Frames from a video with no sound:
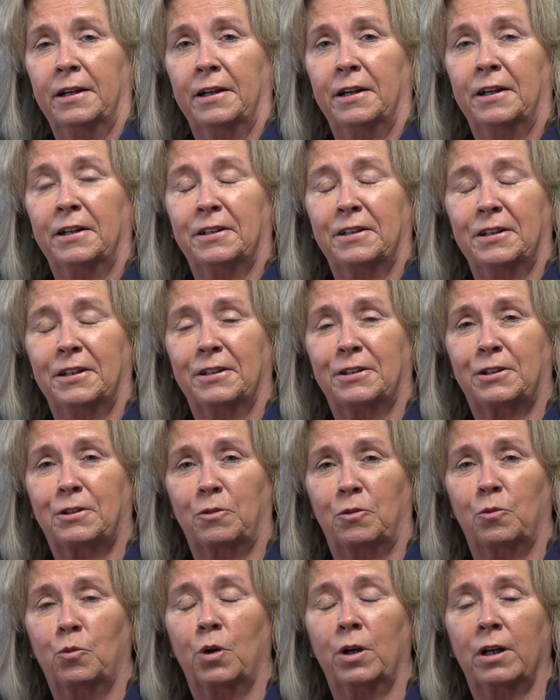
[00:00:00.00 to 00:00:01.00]
It's
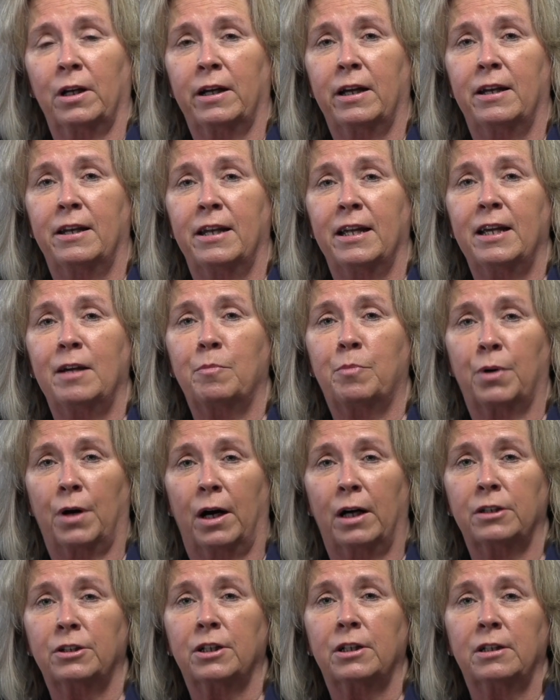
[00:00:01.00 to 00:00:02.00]
really a neat
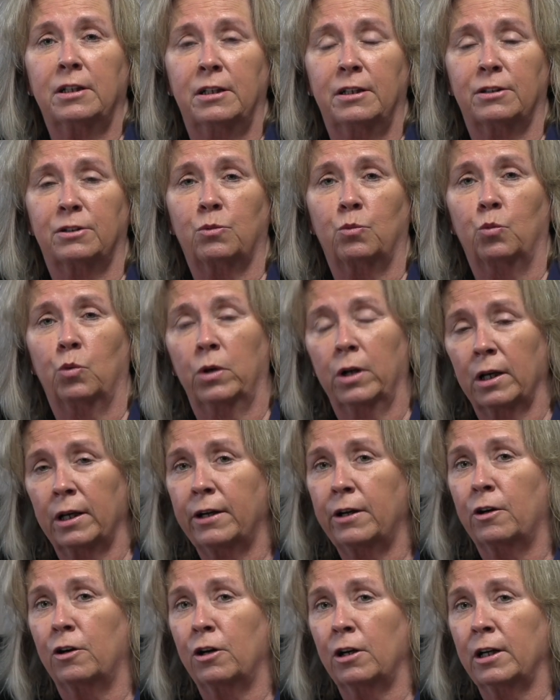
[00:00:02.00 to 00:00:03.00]
project. It's
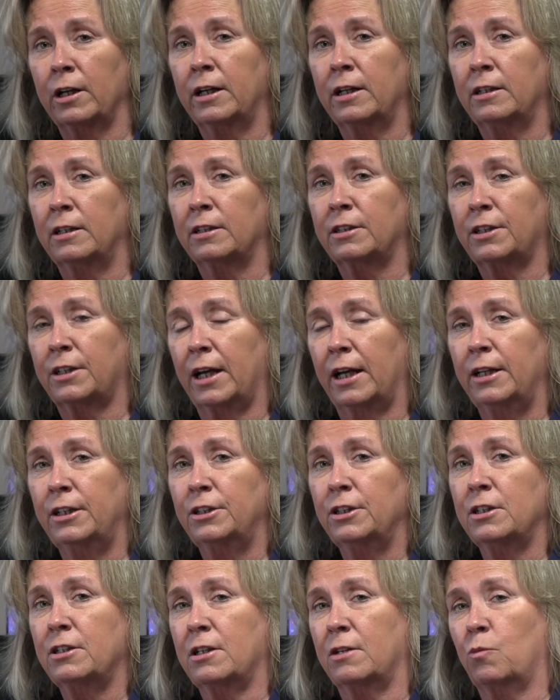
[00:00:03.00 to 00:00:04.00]
really early in the
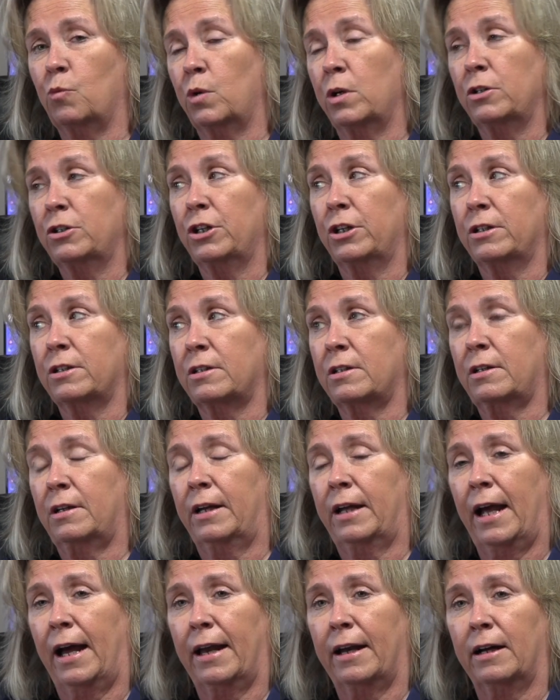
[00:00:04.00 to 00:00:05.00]
stages, and we're just
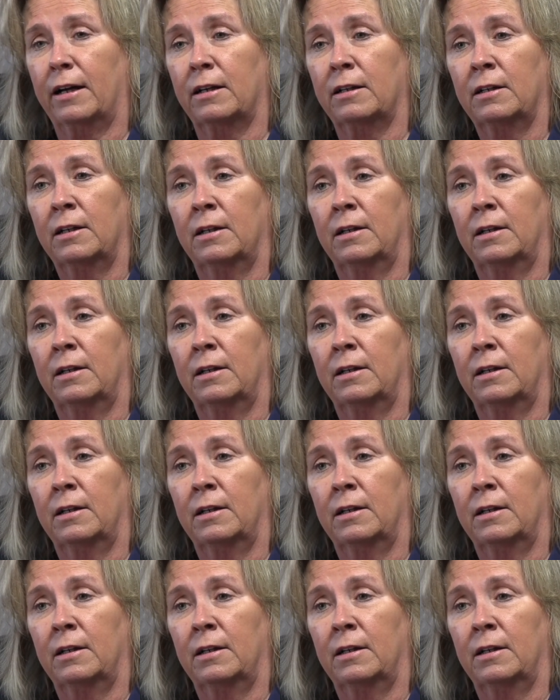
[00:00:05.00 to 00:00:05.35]
kind of,